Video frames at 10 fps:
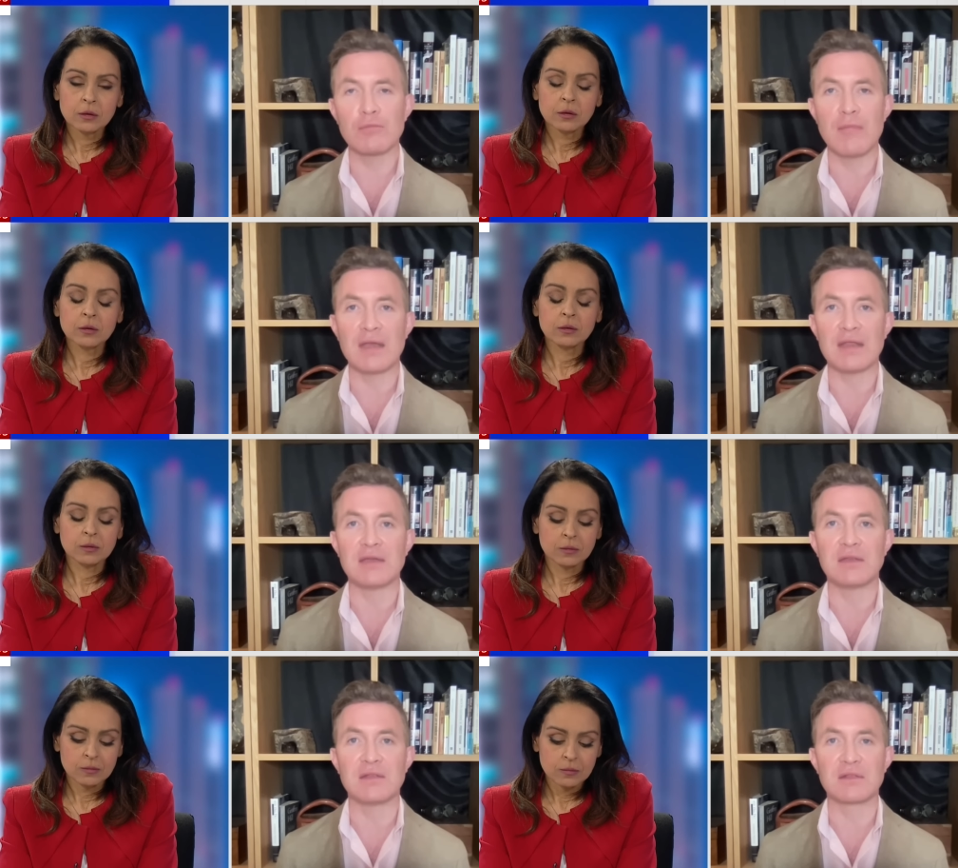Speaker 1: many
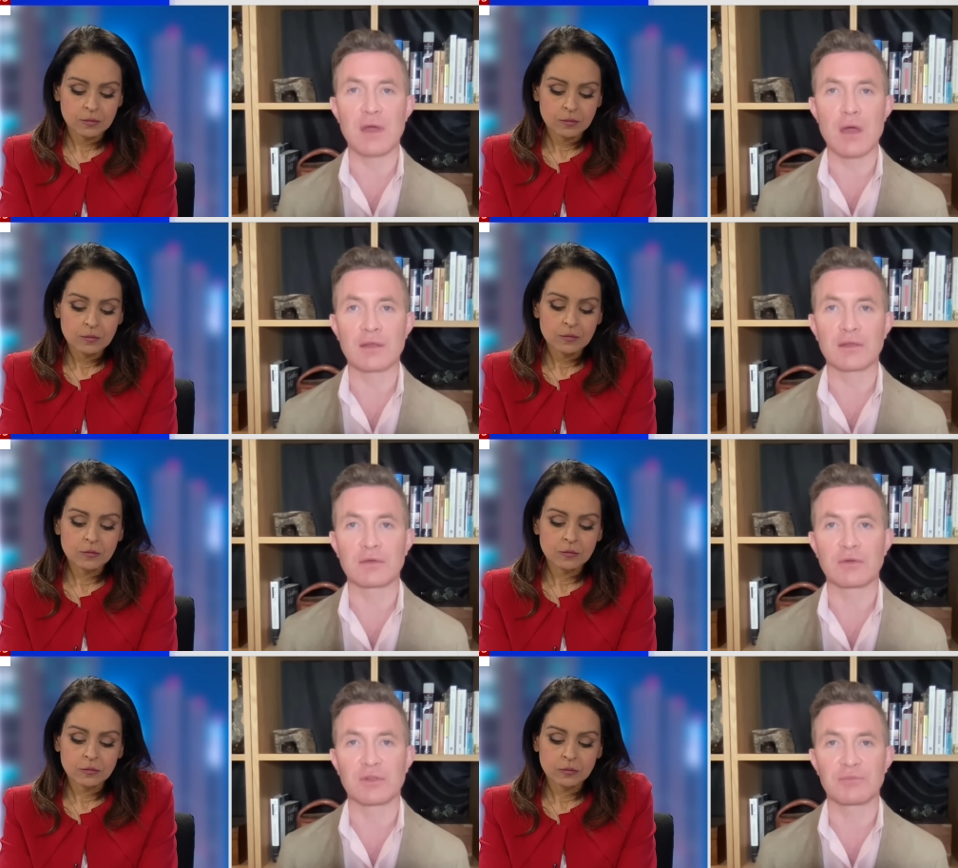
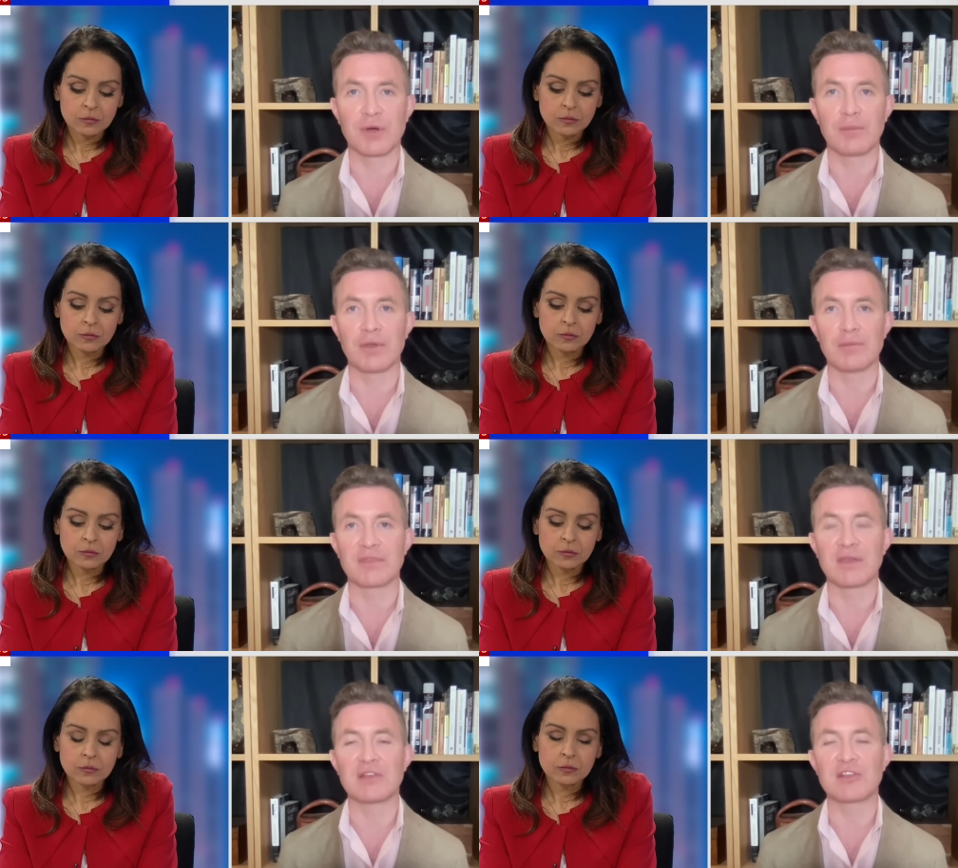disastrous
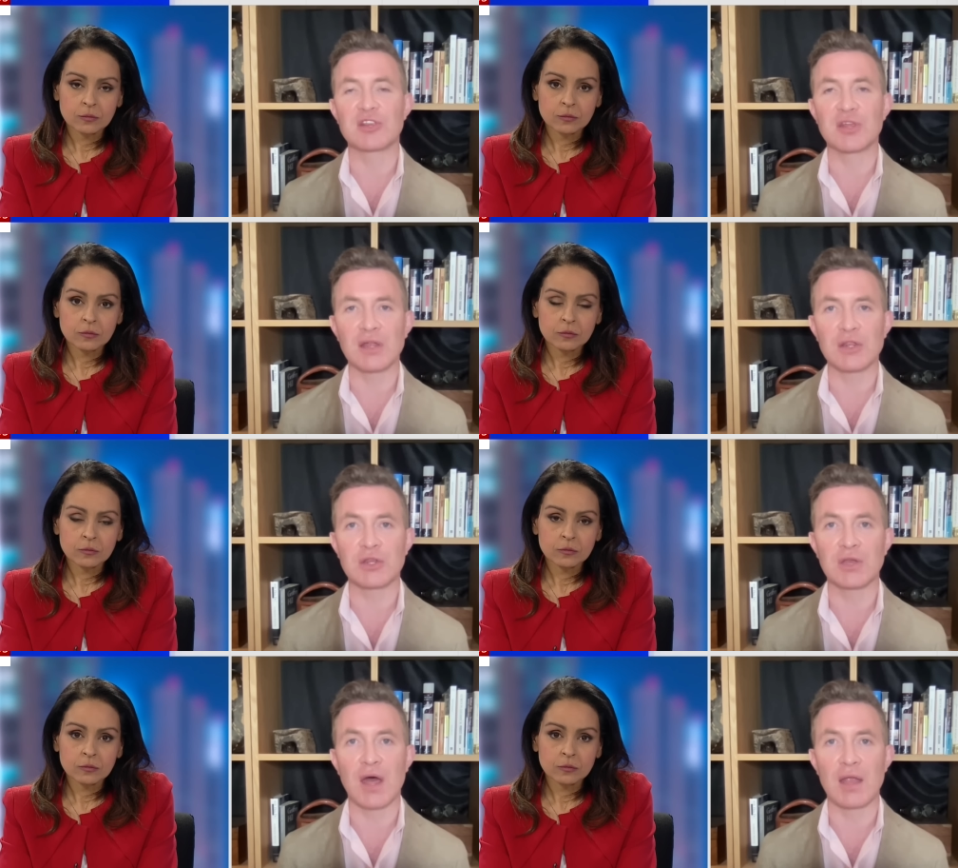problems and is
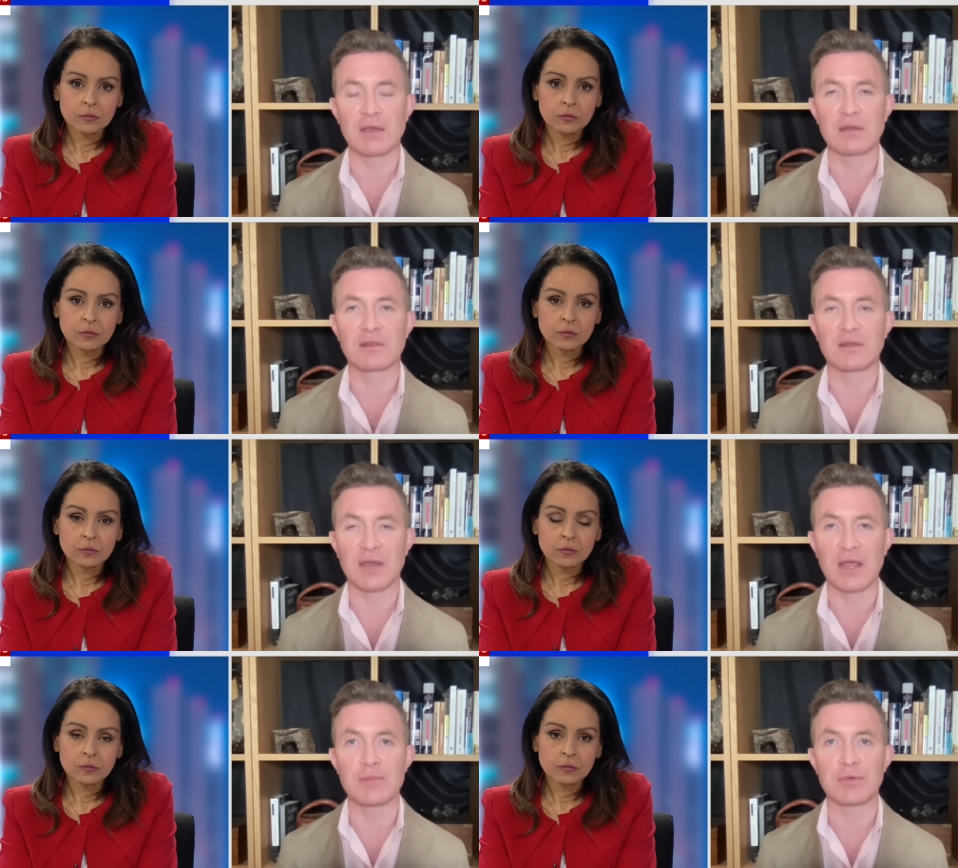such an
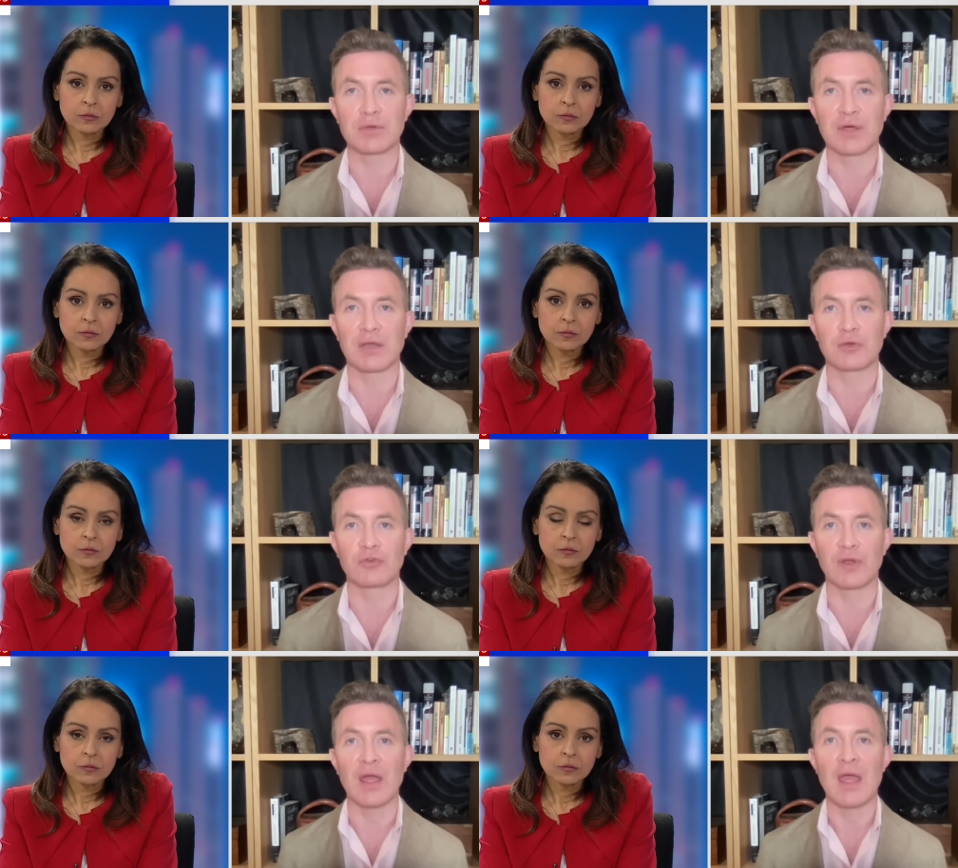unstable
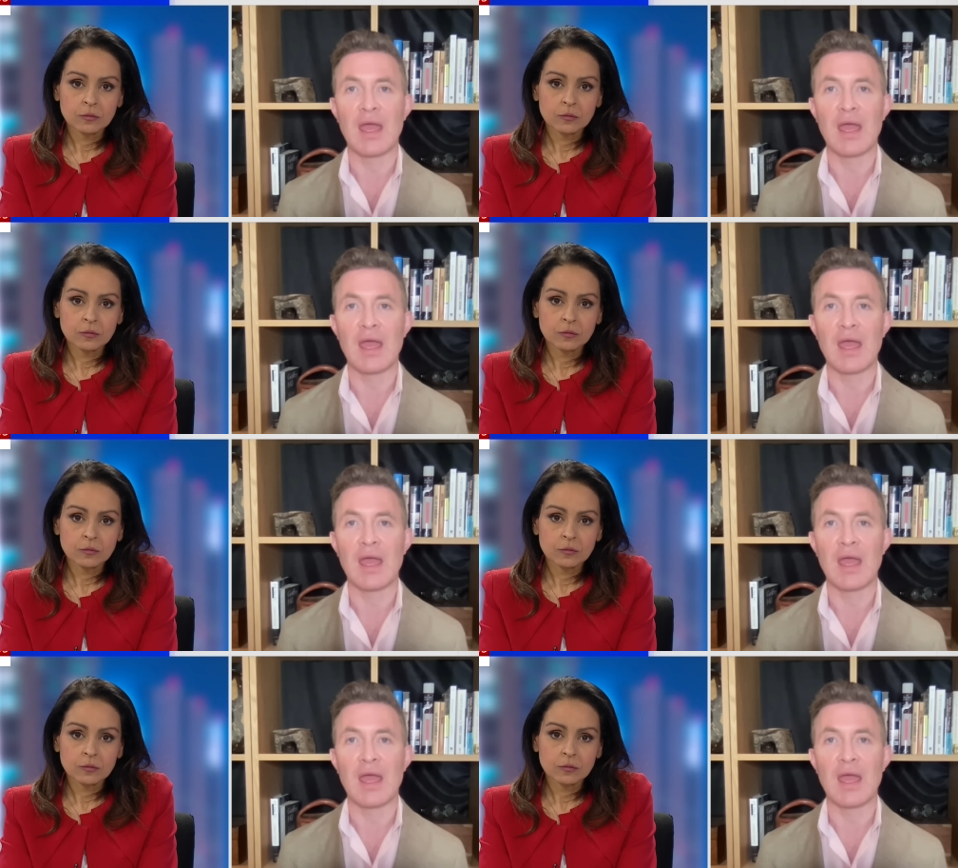country